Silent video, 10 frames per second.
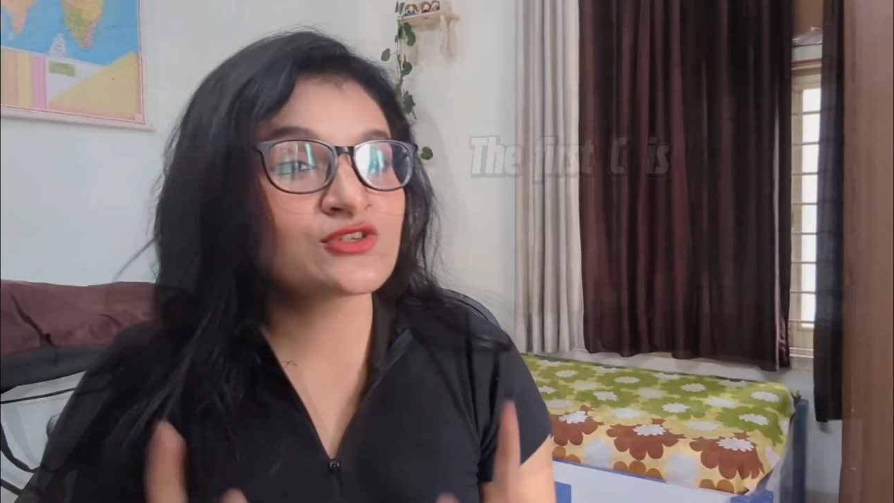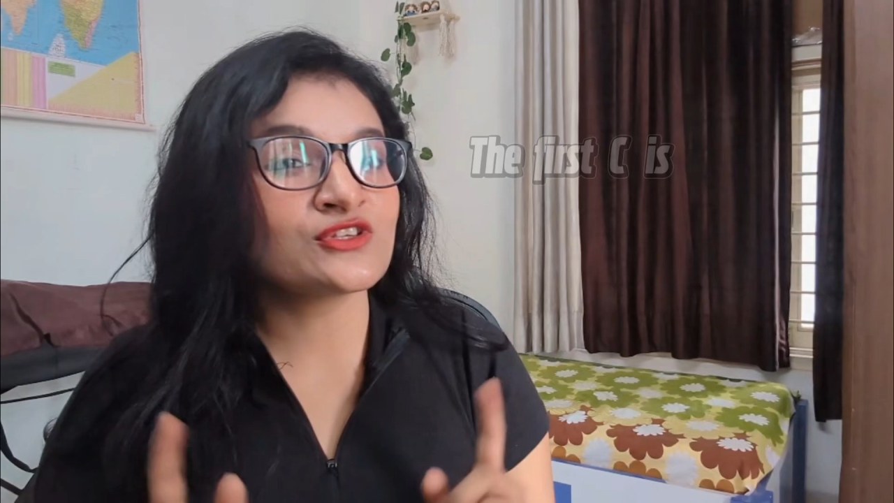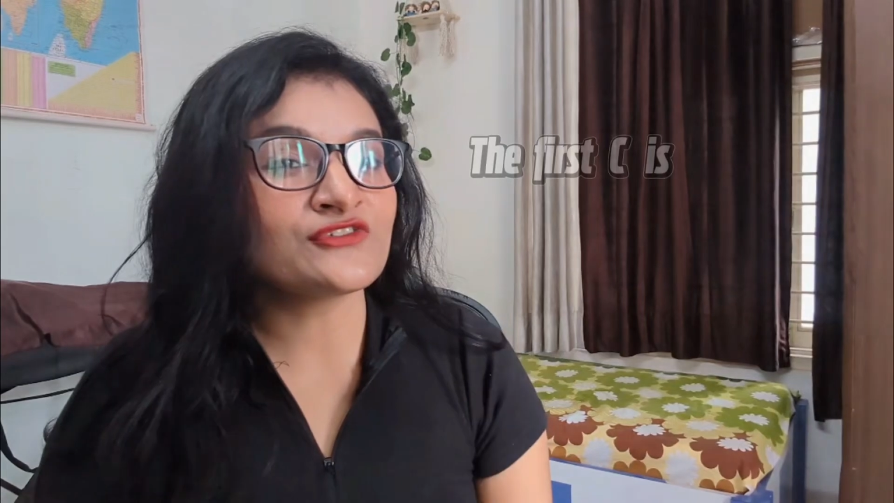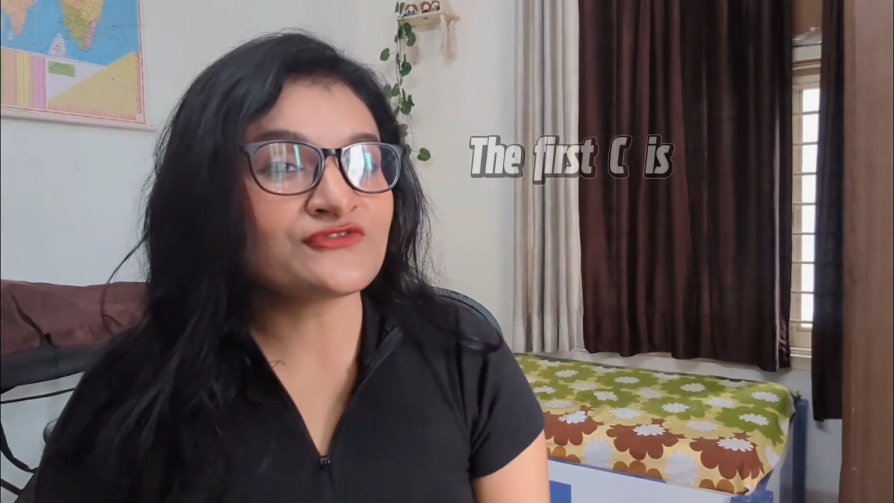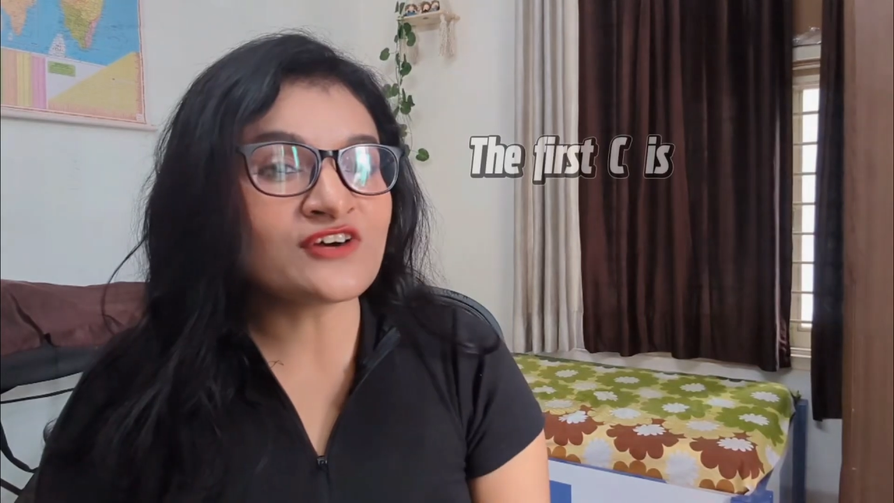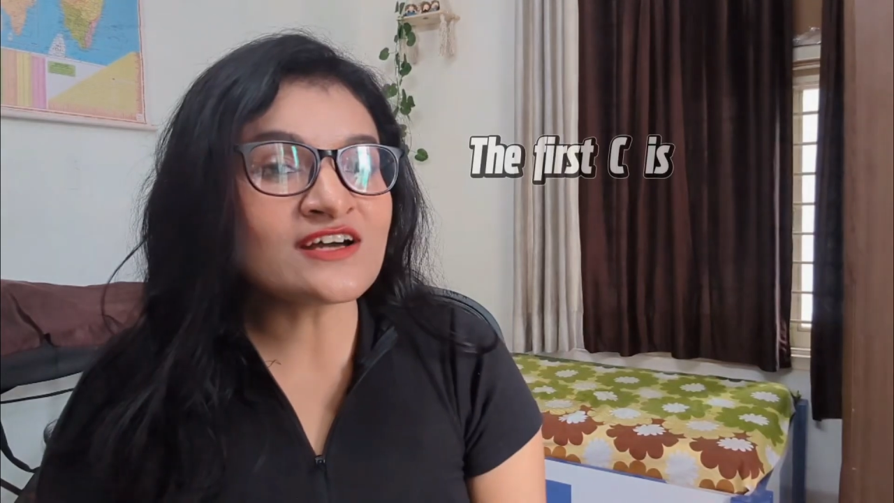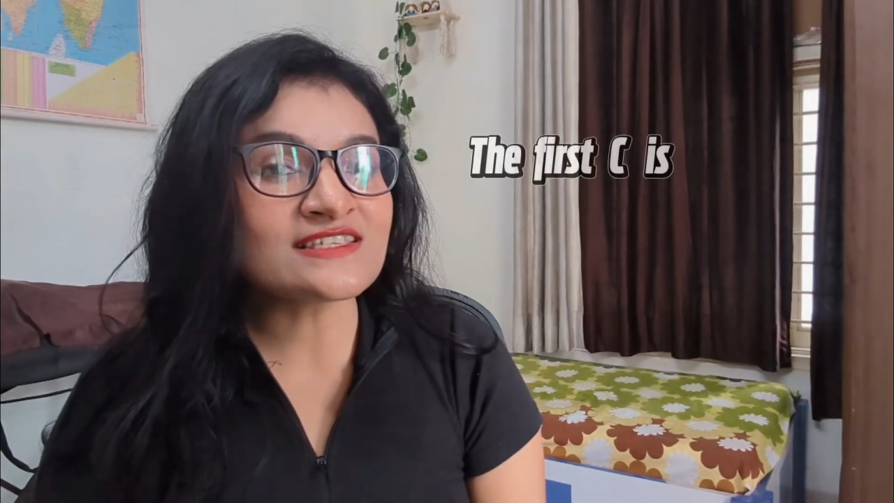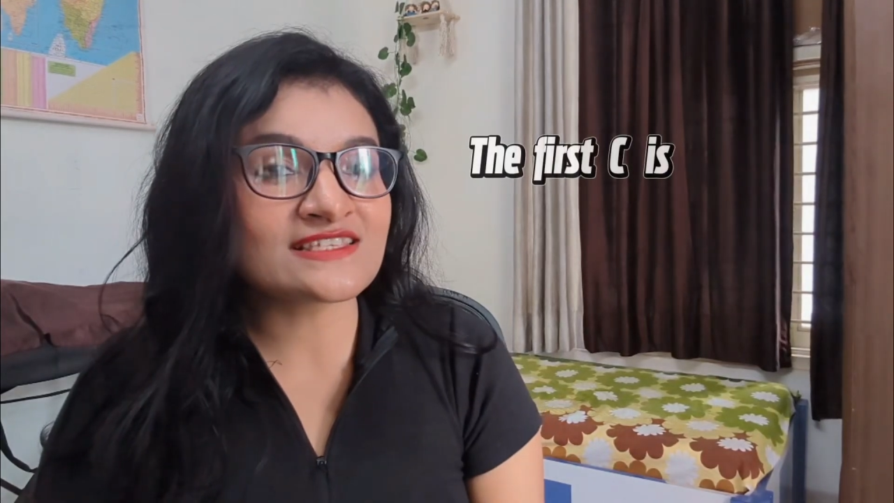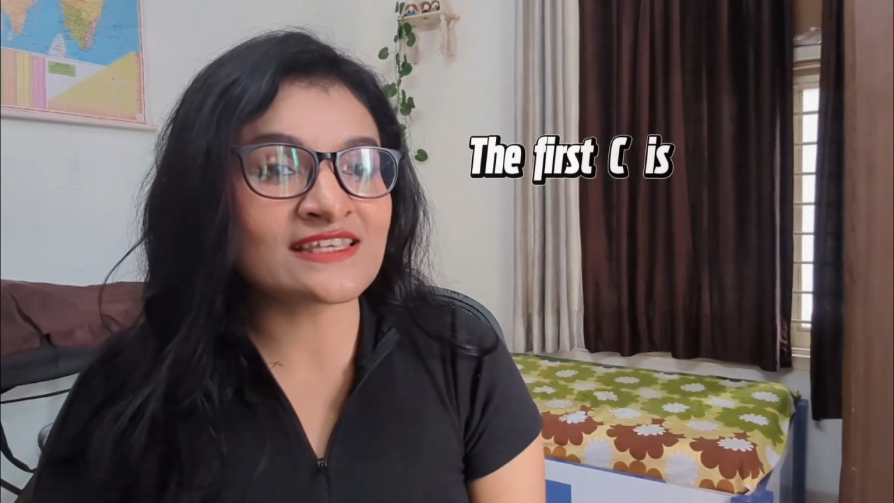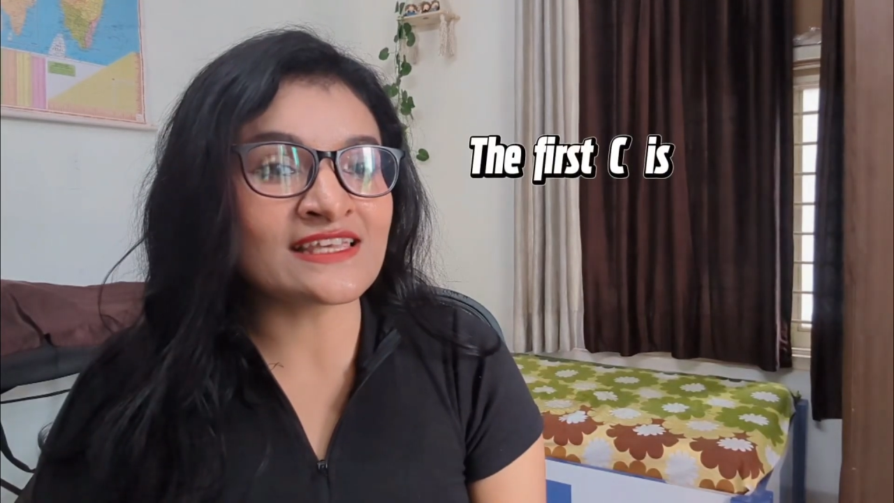So the
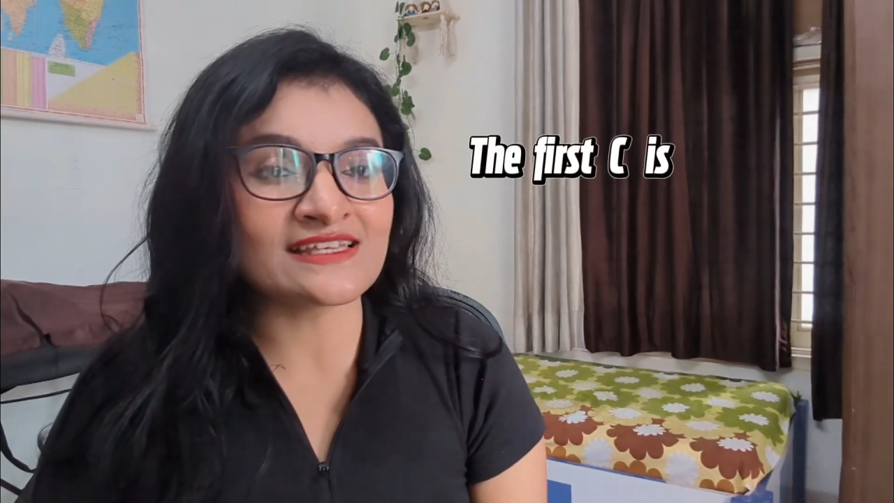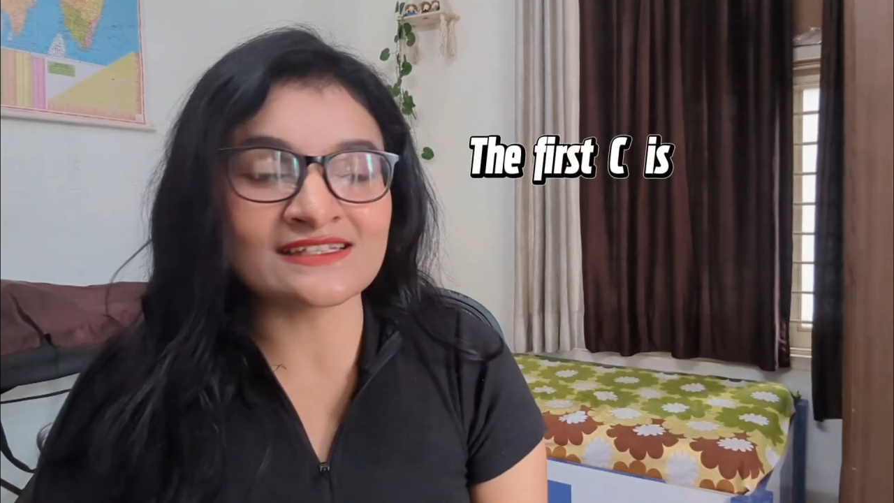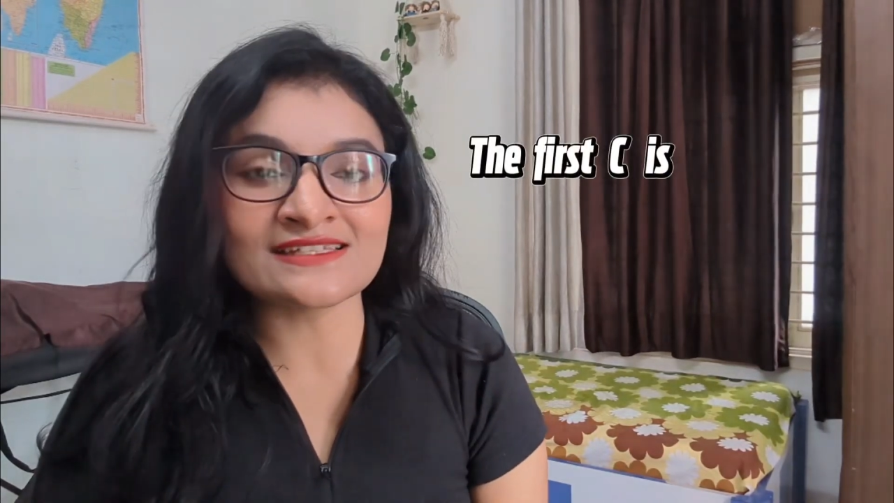first C